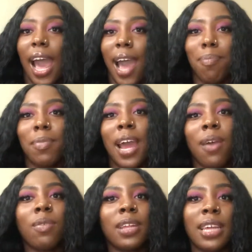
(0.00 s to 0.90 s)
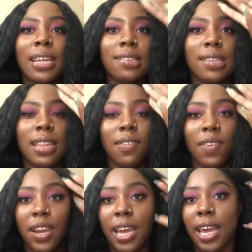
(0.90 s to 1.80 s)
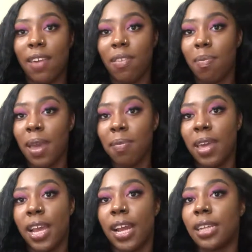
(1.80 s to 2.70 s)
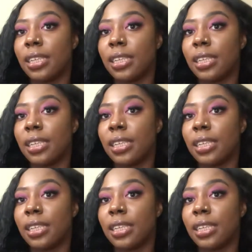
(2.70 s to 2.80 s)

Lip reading: I'm not really into the very heavy baby hair